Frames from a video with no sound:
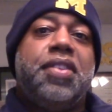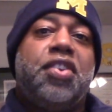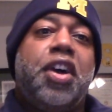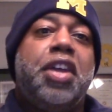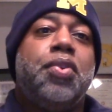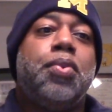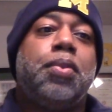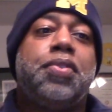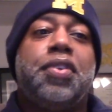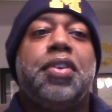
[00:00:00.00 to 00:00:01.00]

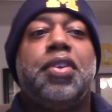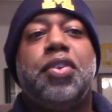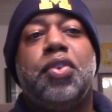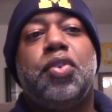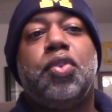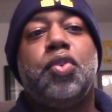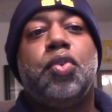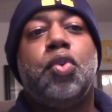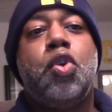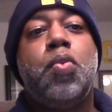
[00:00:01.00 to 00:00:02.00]
entitled,
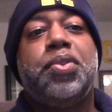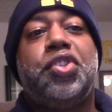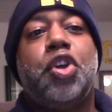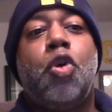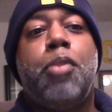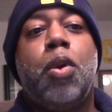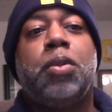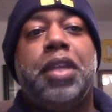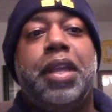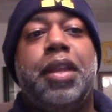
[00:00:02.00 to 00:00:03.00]
Who is Joe
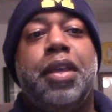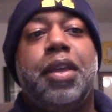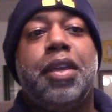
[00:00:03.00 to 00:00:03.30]
Bolden